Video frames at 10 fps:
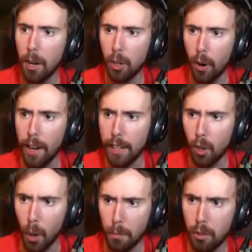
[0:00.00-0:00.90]
Creating
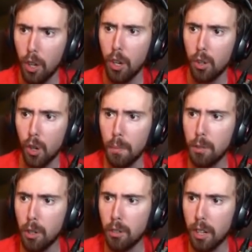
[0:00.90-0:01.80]
groups. Groups
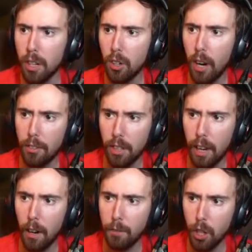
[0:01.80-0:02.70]
using classic
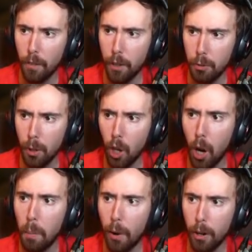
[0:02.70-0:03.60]
LFG are visible to
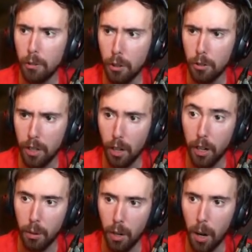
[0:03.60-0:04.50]
all players using it
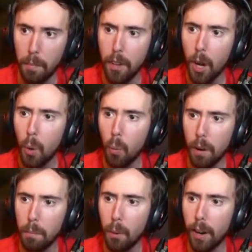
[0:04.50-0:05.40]
on their own.
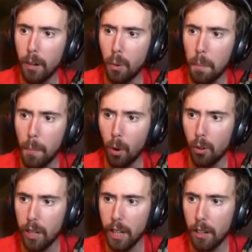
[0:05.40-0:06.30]
When people are
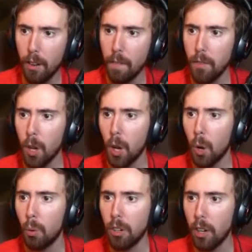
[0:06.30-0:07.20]
looking
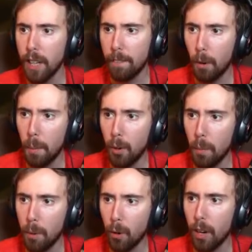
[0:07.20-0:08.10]
for reveal,
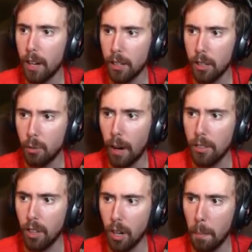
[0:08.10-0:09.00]
it periodically
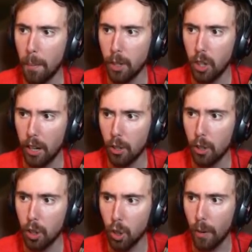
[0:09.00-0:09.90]
writes on a public channel
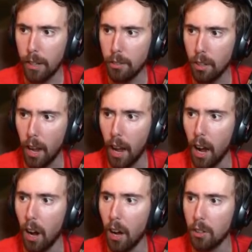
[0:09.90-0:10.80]
your choice
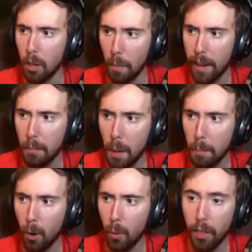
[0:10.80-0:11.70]
to make
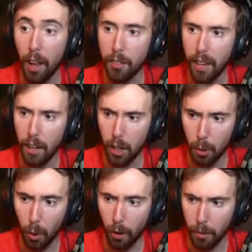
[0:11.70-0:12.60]
people without the add-on
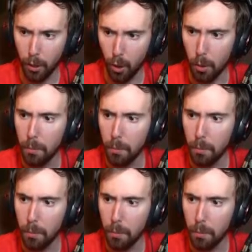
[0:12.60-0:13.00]
aware of the group.